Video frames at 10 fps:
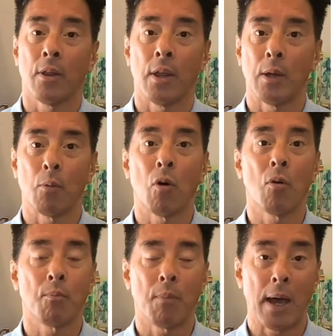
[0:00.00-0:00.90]
It
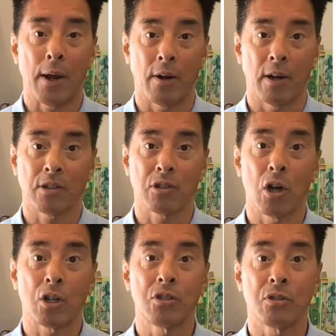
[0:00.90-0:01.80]
won't matter as
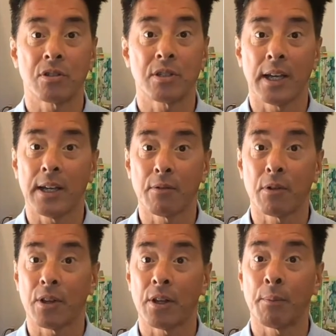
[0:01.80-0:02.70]
long as you stay in
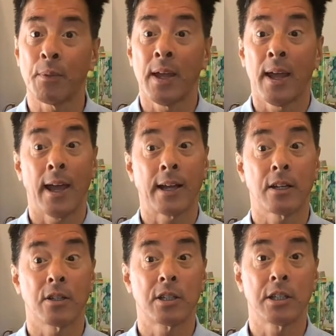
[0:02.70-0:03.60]
rhythm and
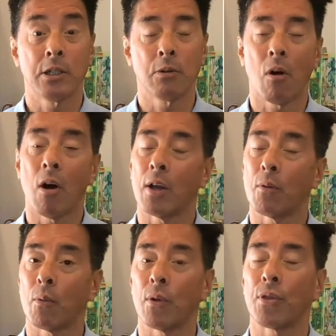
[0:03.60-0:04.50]
continue
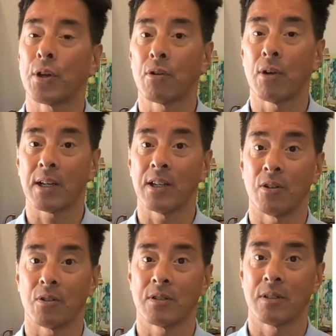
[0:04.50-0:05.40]
on with the correct
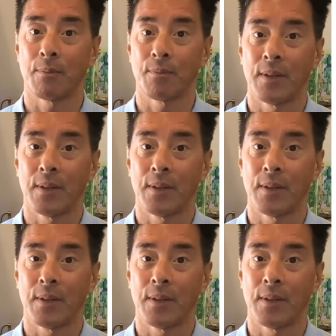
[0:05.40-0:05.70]
notes.